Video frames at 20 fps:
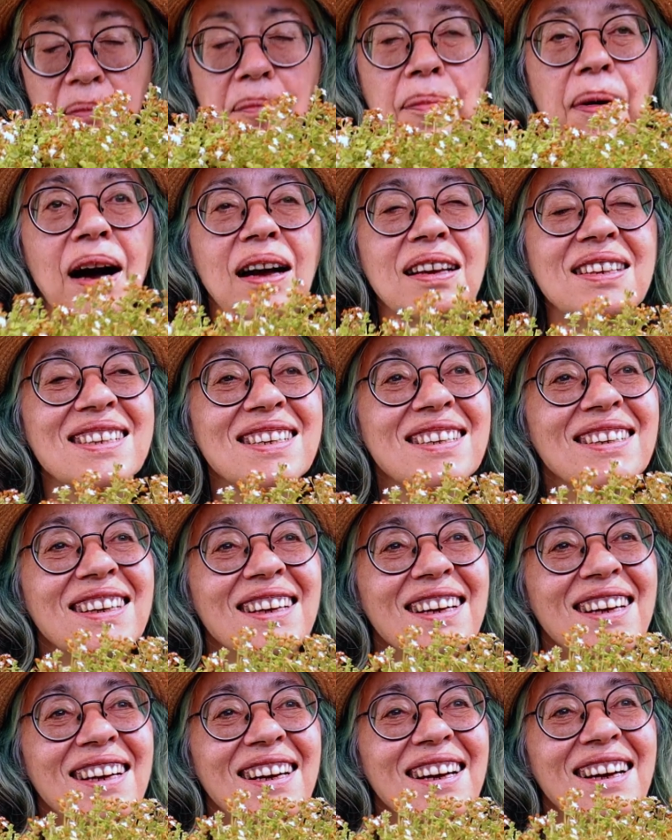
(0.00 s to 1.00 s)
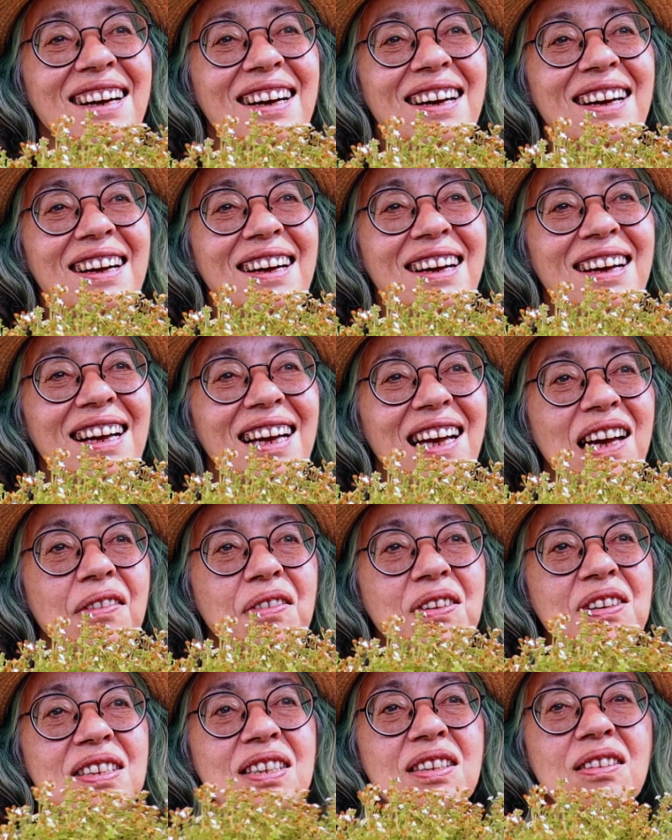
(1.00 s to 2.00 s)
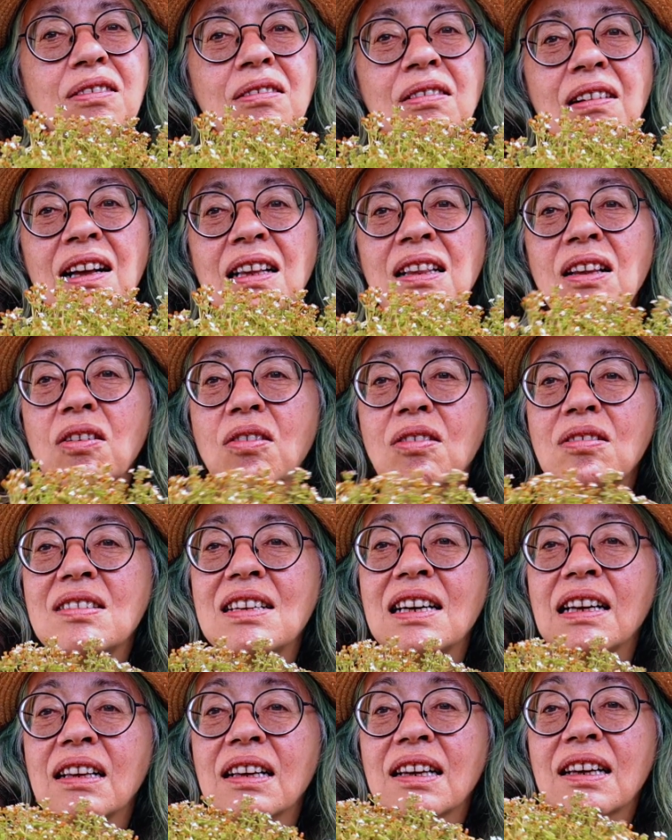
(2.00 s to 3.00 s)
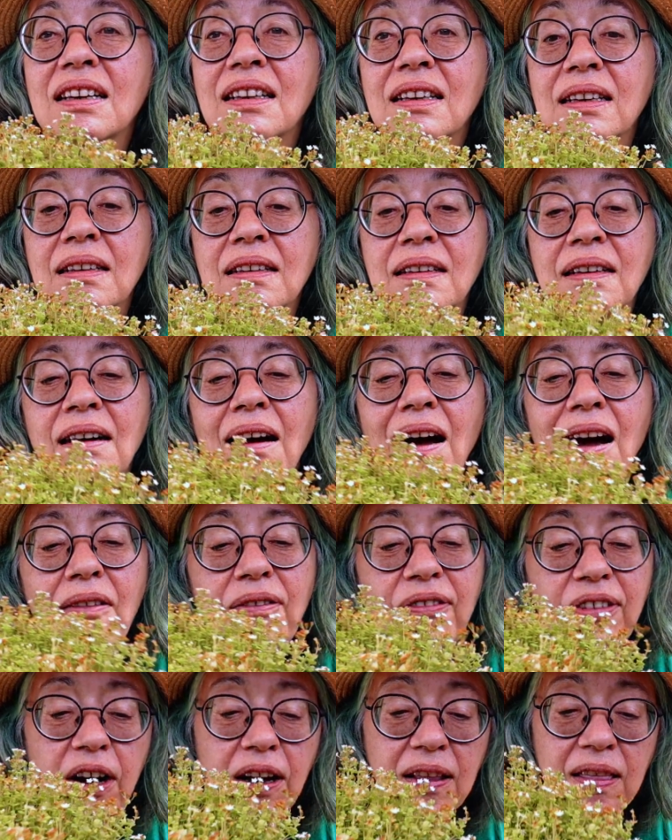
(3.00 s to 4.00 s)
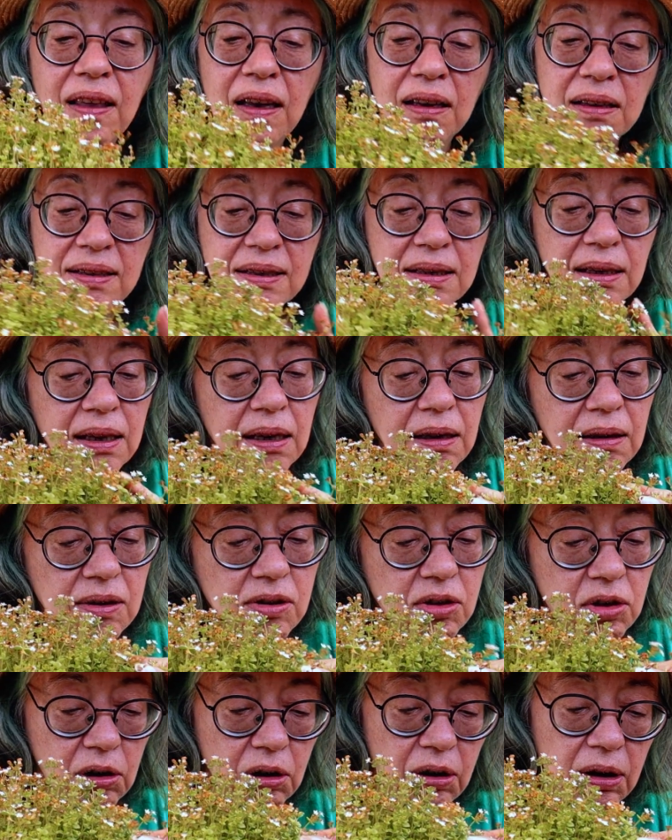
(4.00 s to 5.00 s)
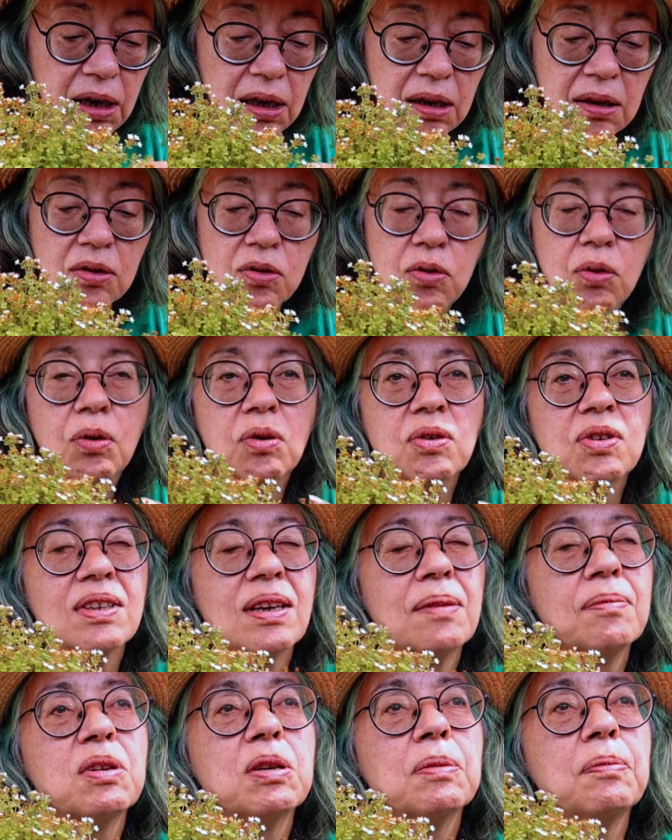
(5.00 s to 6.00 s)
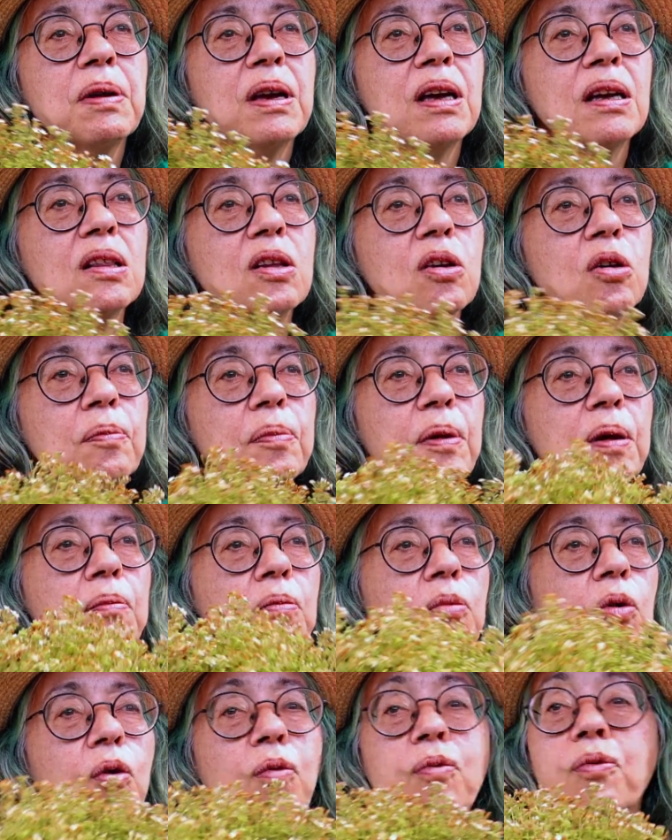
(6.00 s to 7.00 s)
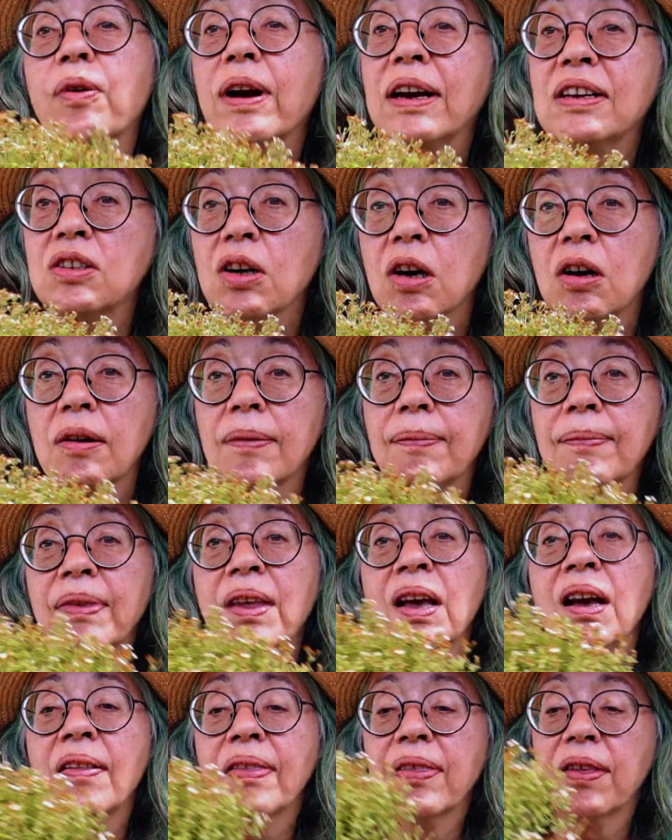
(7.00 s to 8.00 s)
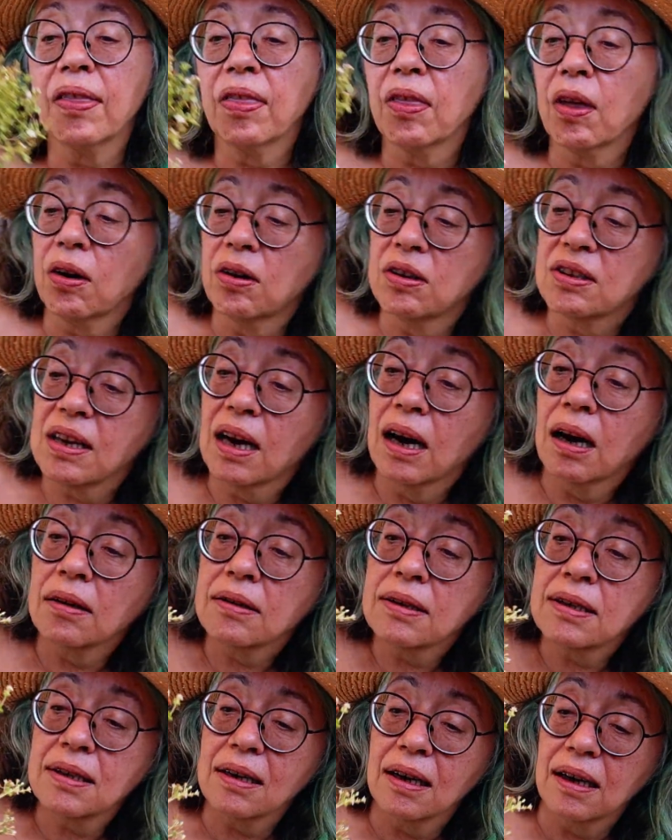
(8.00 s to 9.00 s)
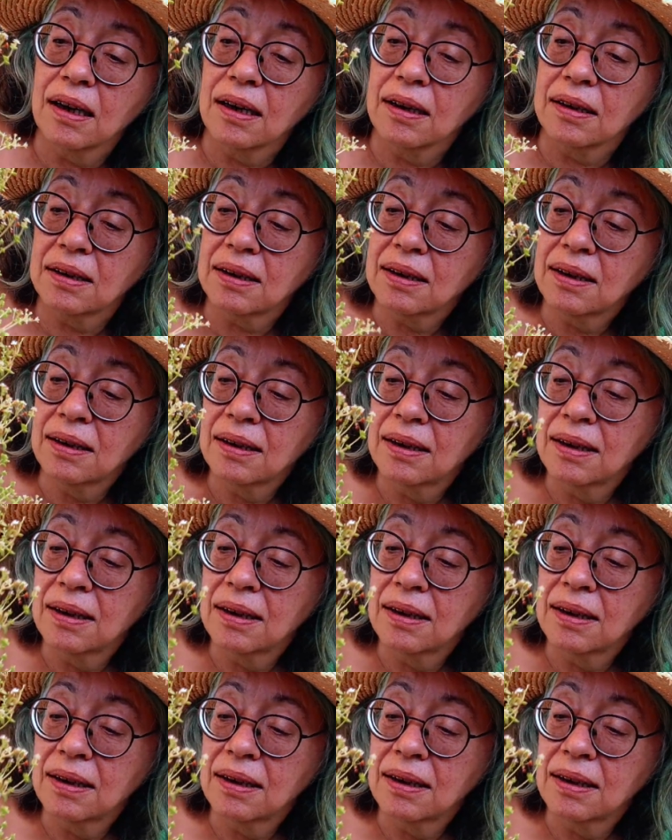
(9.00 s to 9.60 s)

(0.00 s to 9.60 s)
But it was still a little delicate. I find that succulents growing indoors seem to be a little bit more fragile than those outside.